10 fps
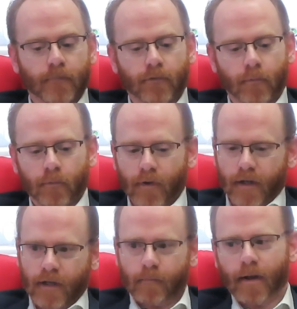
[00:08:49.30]
So we were
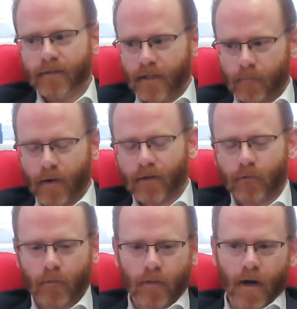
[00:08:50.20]
talking about Denmark.
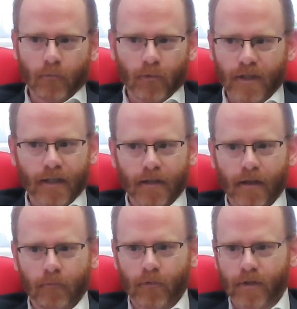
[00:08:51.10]
So then I was looking
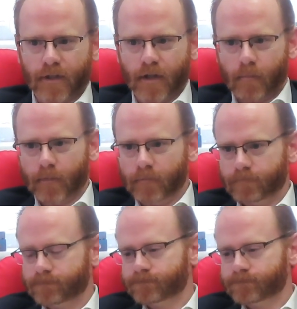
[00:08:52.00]
it up, and